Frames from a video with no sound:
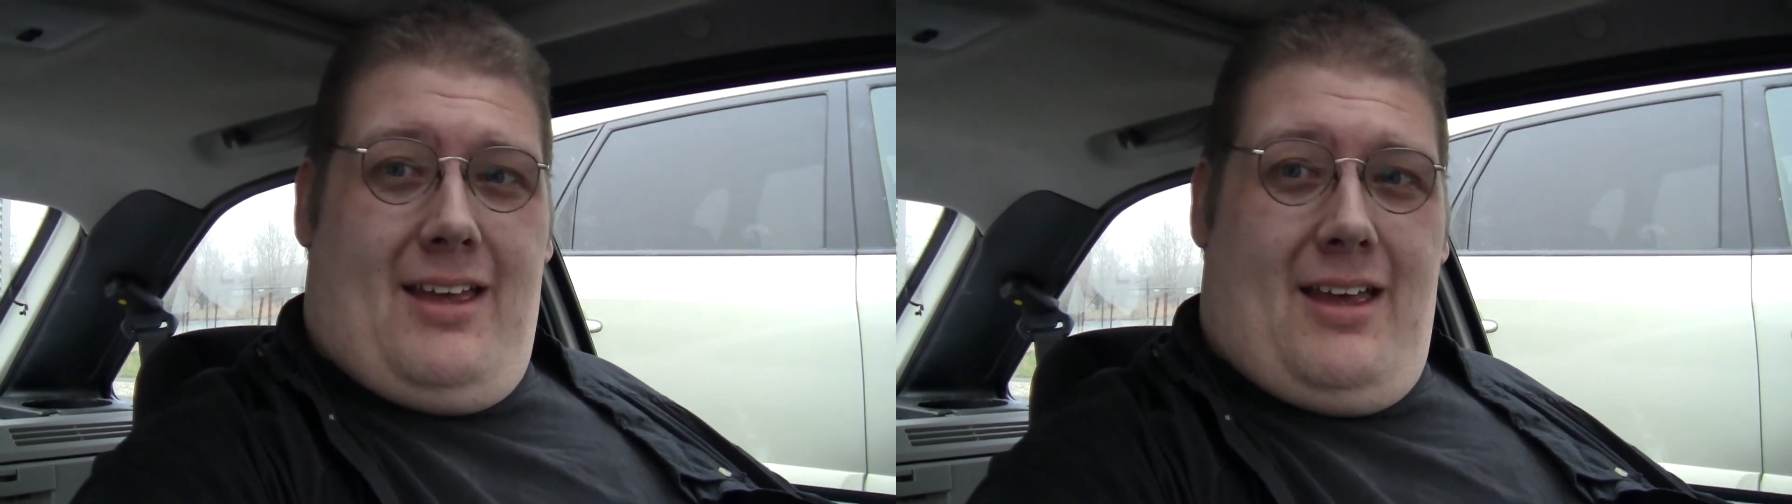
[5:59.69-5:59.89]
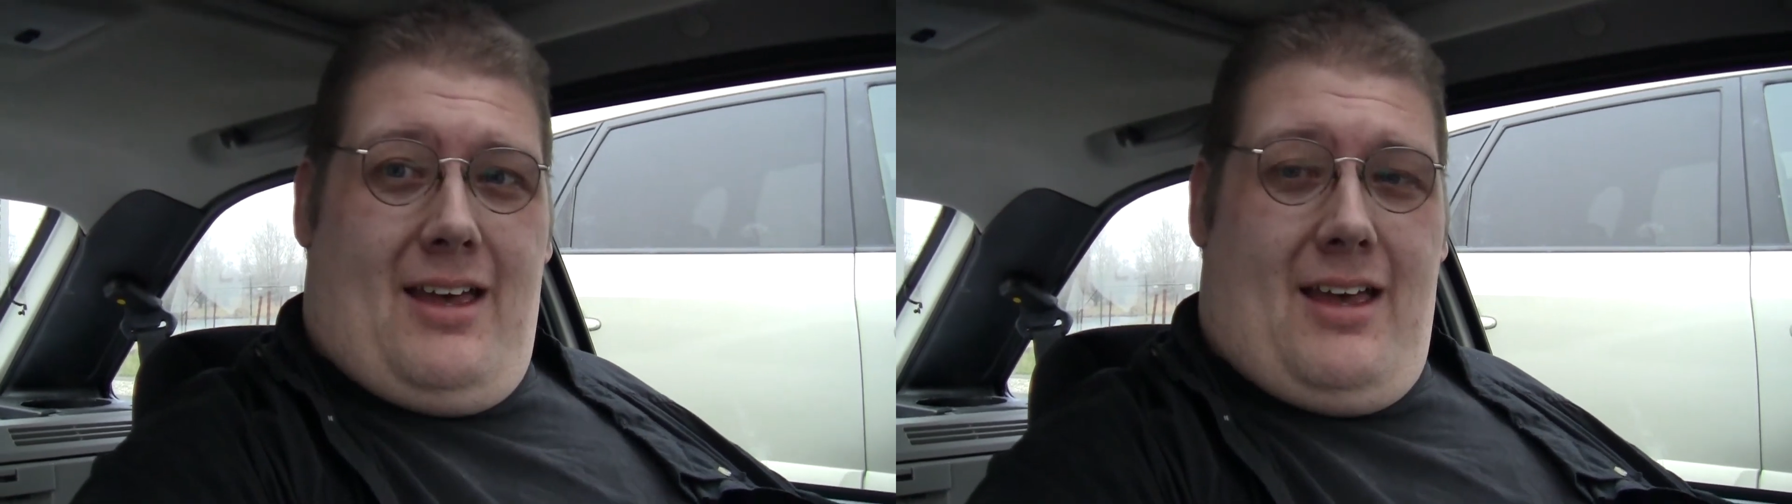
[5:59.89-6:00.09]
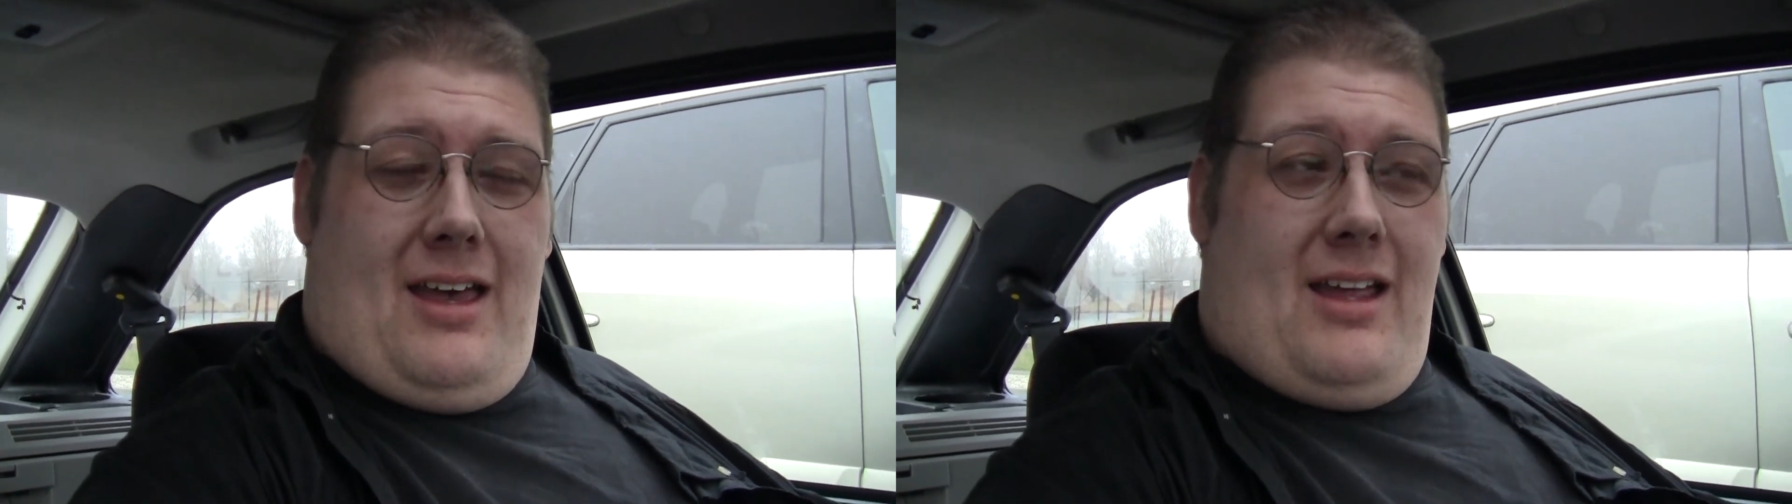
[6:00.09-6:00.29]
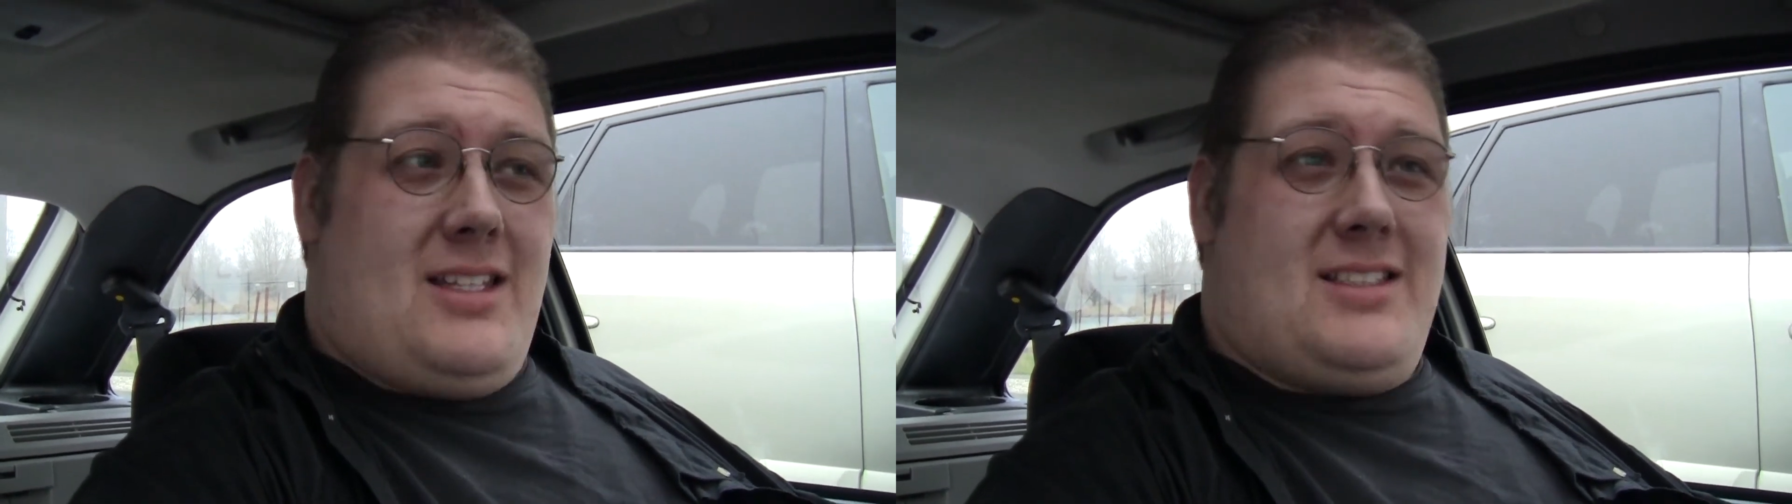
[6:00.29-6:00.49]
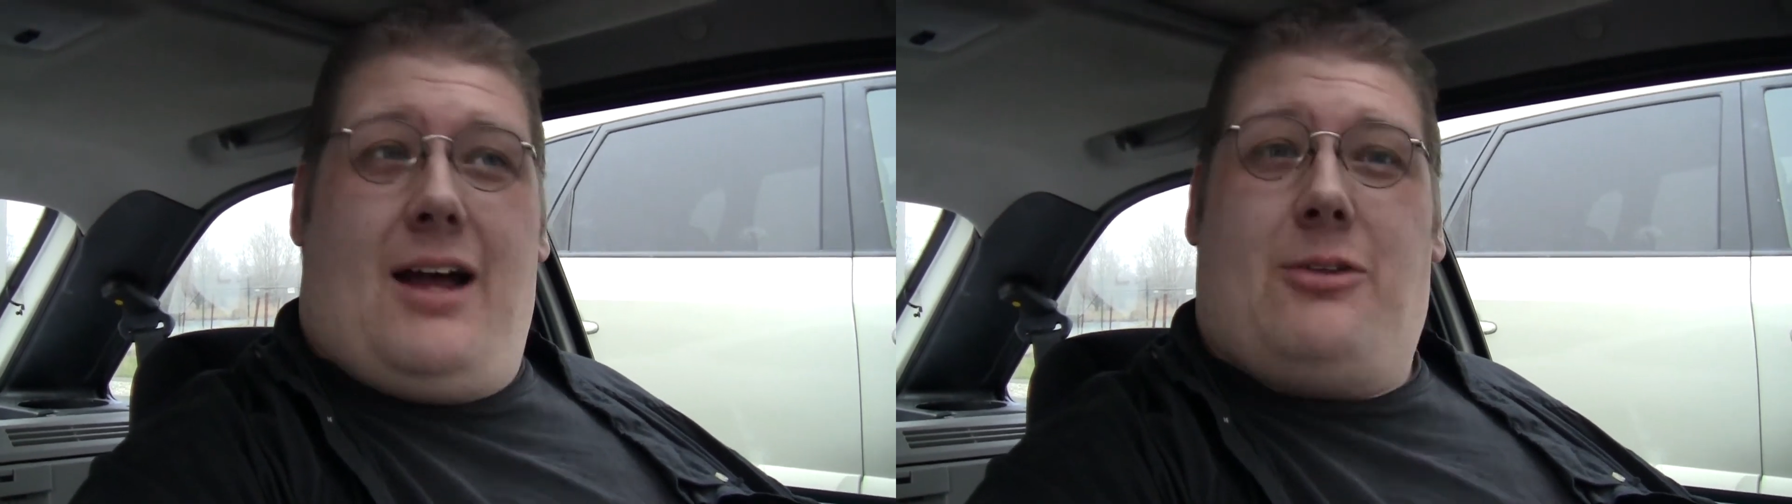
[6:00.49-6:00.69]

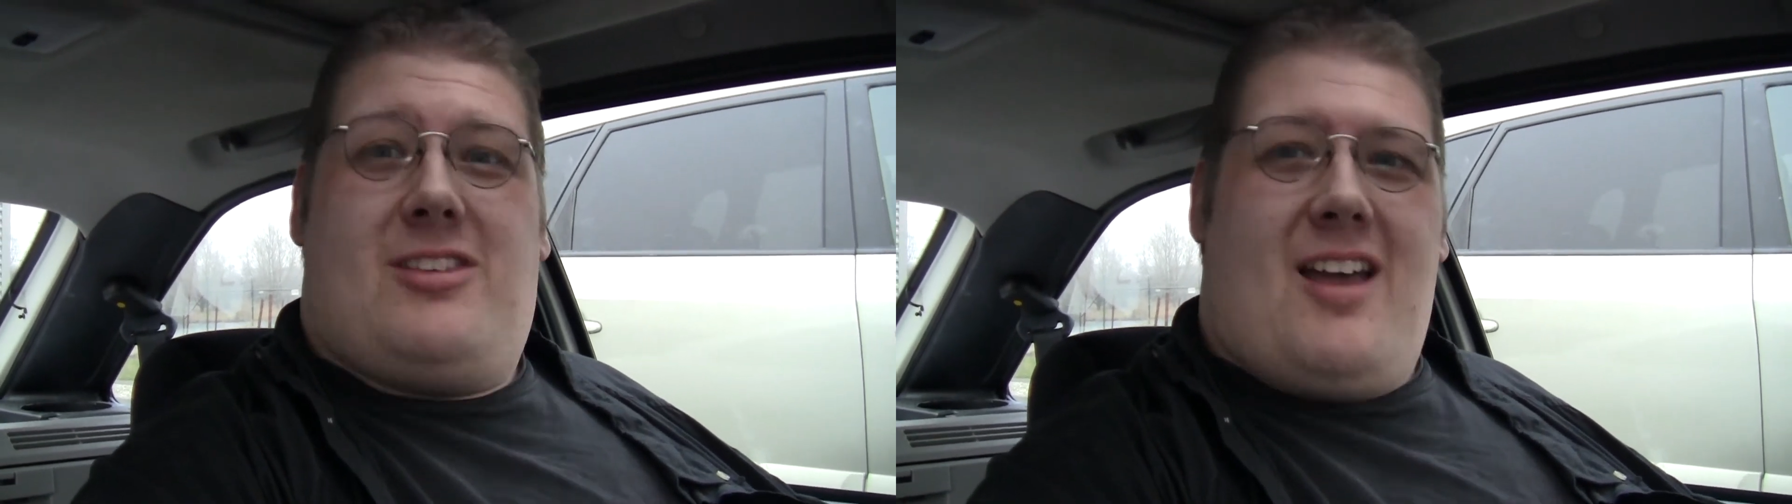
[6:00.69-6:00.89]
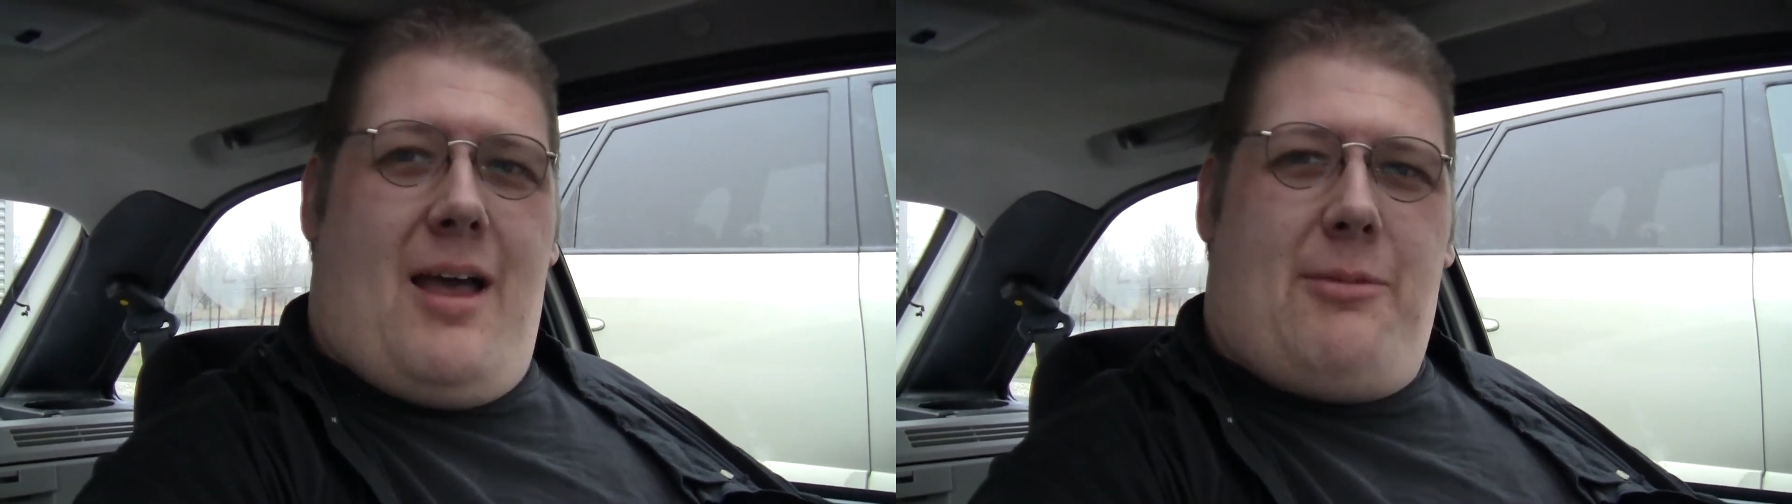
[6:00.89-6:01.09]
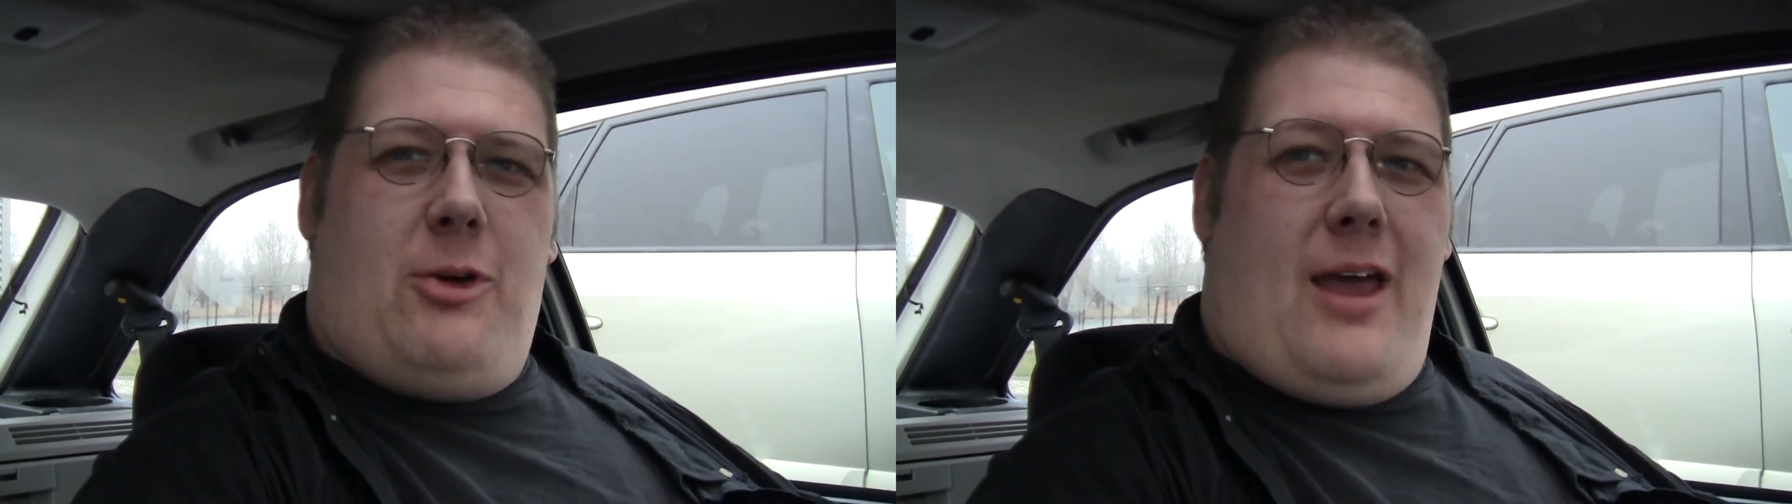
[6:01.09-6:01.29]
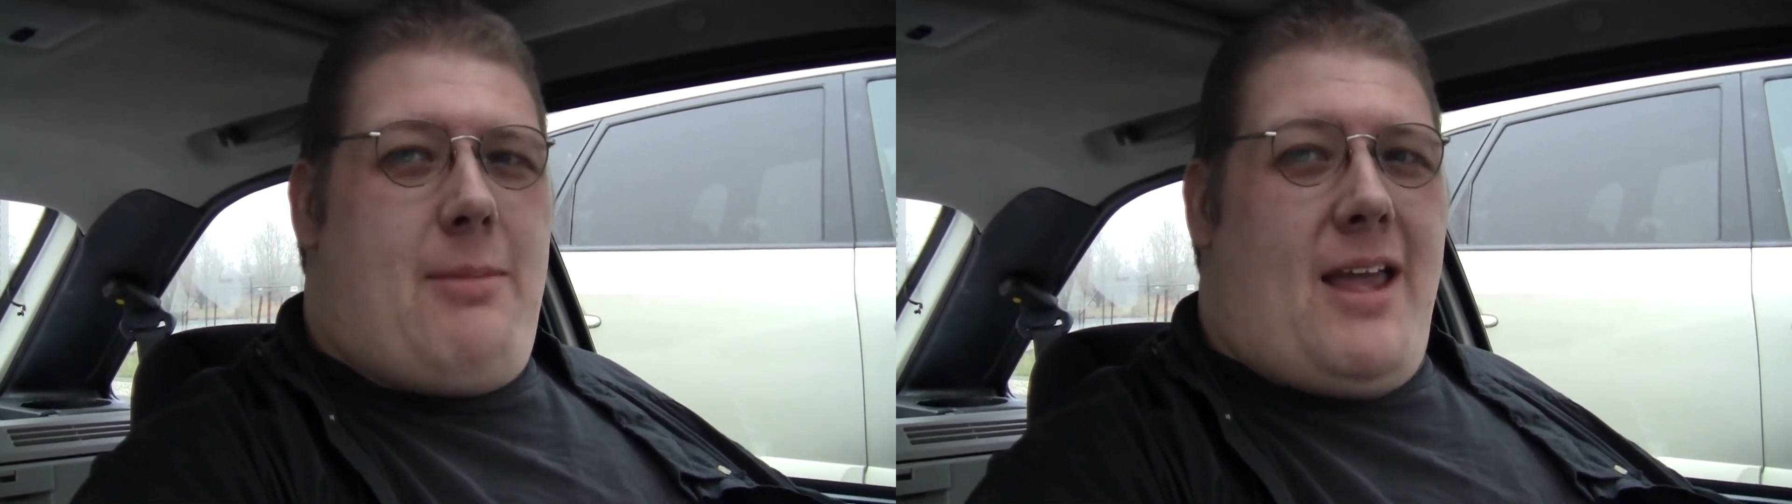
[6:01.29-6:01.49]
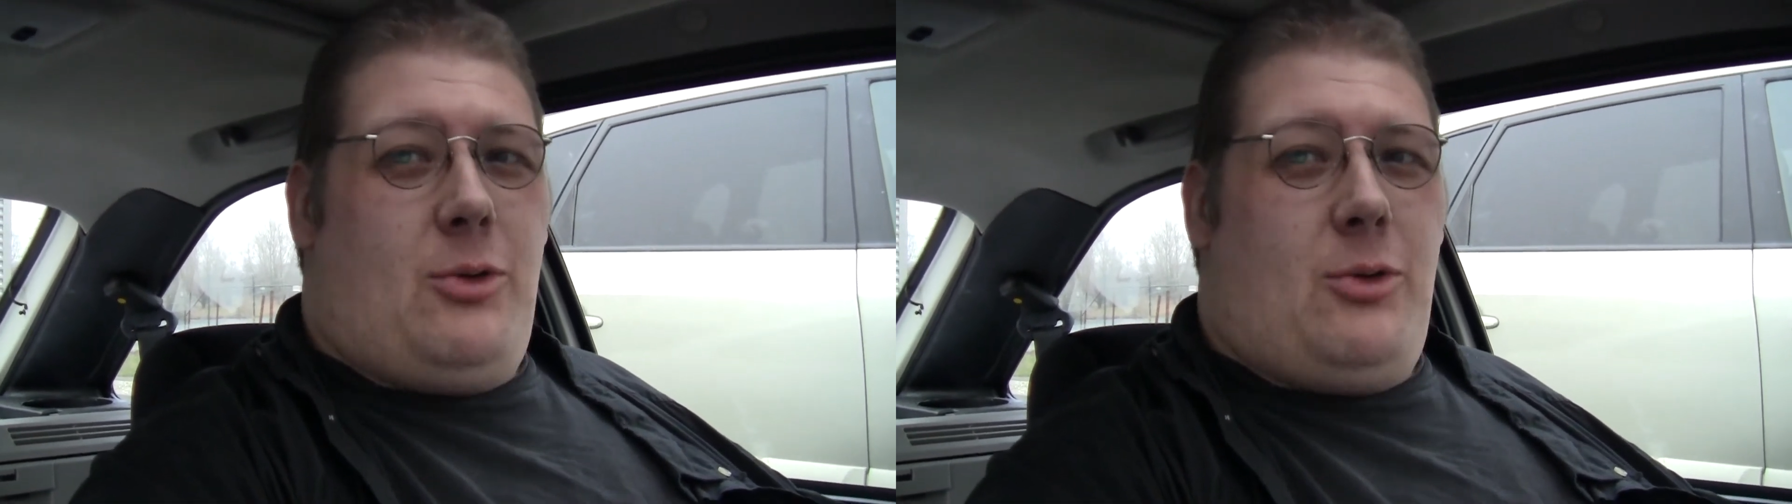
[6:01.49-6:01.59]
It's now time to head back